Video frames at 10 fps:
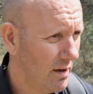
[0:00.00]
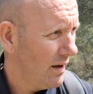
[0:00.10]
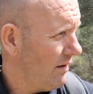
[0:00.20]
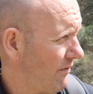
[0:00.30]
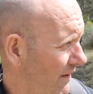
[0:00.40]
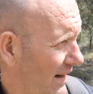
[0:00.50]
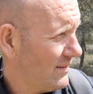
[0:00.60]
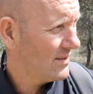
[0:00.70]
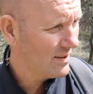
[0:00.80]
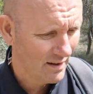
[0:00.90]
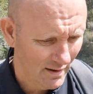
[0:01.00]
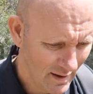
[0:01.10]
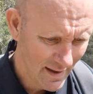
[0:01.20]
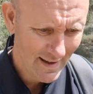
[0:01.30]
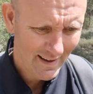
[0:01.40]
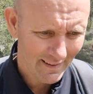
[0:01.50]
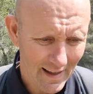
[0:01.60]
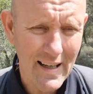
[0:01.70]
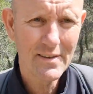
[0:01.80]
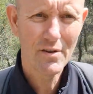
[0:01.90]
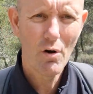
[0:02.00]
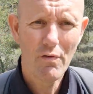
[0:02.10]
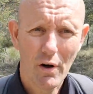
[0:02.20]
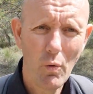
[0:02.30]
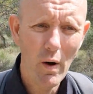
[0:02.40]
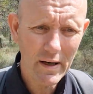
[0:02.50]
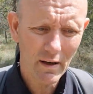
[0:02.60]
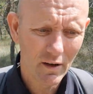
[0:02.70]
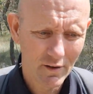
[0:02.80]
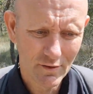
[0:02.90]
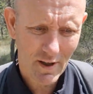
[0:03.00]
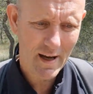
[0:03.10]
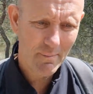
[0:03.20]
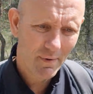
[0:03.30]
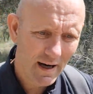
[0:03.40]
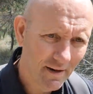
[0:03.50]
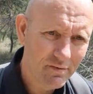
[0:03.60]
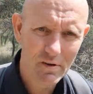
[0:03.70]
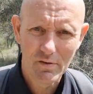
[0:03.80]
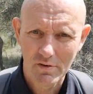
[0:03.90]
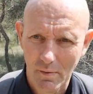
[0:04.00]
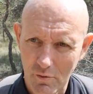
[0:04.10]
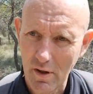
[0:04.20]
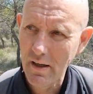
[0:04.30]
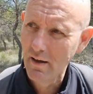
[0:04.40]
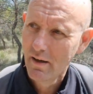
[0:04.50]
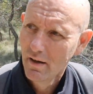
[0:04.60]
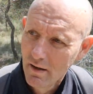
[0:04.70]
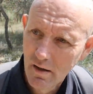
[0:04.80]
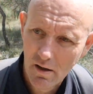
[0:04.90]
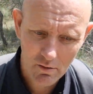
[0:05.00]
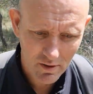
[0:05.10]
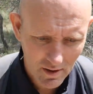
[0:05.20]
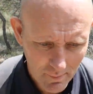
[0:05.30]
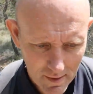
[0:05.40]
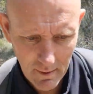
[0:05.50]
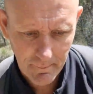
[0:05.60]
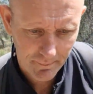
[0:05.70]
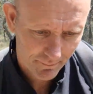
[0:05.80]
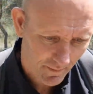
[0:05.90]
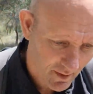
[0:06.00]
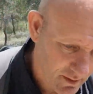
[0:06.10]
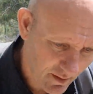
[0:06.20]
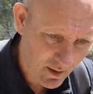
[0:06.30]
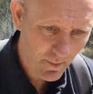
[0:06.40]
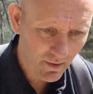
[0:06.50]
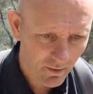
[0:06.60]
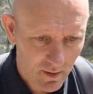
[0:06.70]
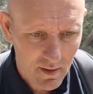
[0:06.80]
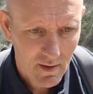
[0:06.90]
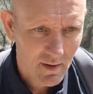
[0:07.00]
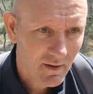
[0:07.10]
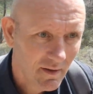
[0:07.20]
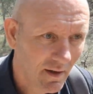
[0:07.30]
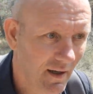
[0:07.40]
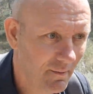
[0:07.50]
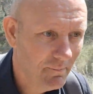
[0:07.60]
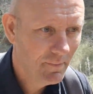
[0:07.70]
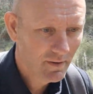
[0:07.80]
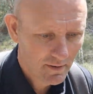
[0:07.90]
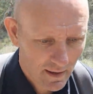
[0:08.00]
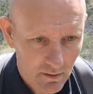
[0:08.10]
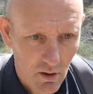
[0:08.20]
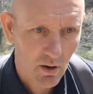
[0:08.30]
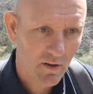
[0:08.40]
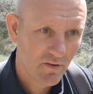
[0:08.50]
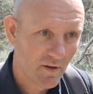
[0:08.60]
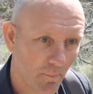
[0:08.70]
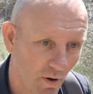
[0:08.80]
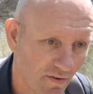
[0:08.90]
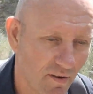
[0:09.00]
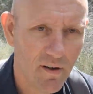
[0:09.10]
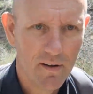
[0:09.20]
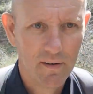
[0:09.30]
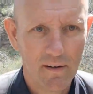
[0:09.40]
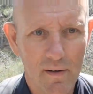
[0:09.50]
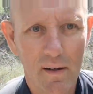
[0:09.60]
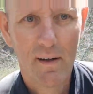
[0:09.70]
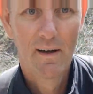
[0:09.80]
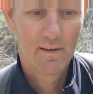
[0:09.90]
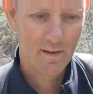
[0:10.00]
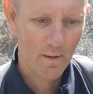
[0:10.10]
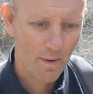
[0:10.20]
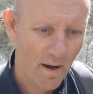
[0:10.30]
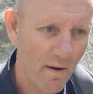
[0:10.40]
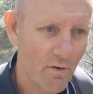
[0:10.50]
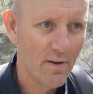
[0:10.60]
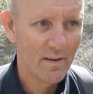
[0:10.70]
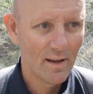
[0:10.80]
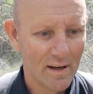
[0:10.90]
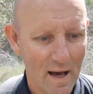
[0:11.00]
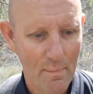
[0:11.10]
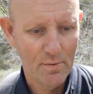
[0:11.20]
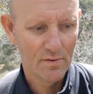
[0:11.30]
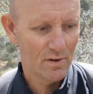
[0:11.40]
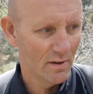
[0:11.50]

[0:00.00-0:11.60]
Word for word: effects last over quite a long time after you've stopped drinking. You know, think about it. Think about um, alcohol as a depressant. And think about everything that happens